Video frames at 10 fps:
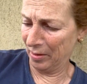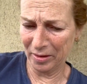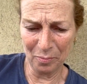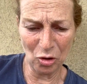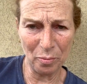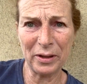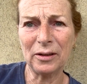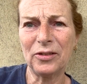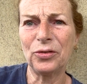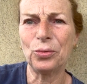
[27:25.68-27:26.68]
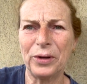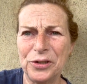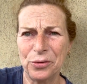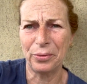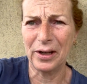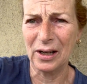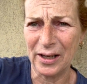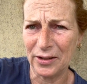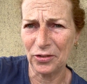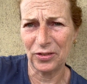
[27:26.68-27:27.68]
The moment when you
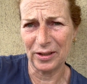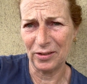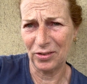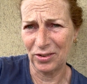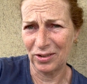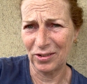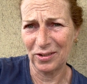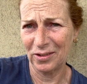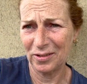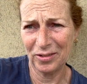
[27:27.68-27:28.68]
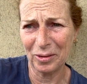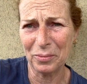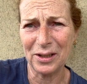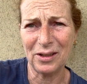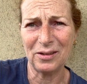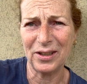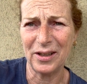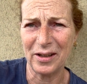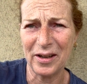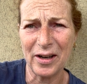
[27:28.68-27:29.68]
realize that somebody
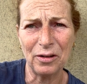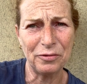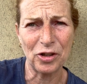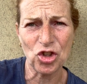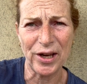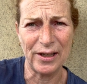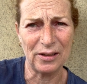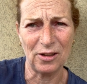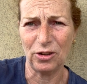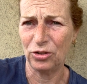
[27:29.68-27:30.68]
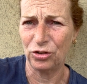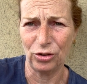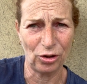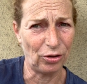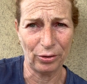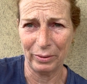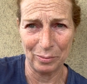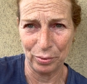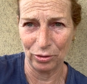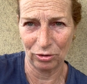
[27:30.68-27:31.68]
taking care of your child is not the
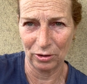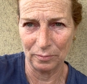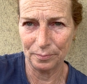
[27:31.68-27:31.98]
right person.